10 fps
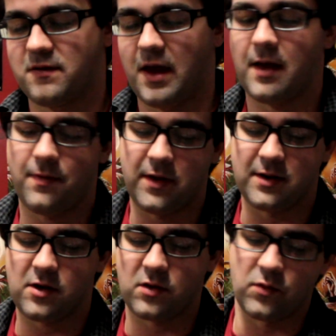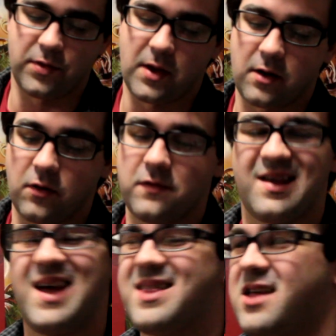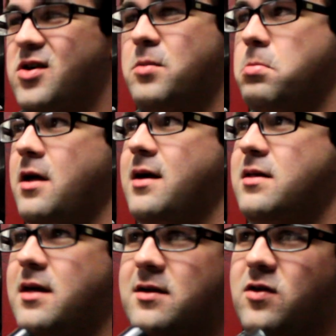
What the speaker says: and the addition with Knuckles, and that you can play like